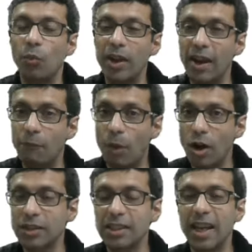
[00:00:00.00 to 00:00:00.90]
We have
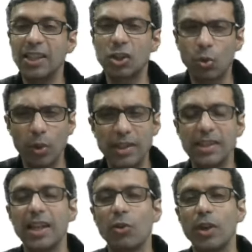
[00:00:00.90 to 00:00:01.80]
mock tests,
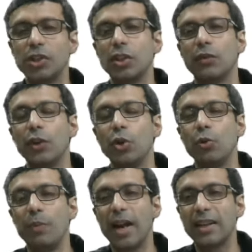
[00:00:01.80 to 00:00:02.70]
quizzes, and questions for you
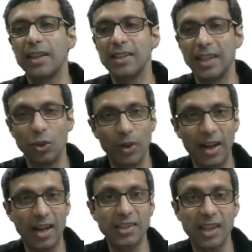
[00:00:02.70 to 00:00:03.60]
to practice, and you can
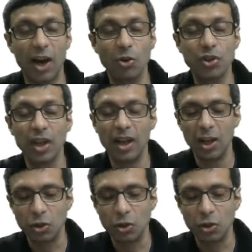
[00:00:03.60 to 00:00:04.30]
ask doubts.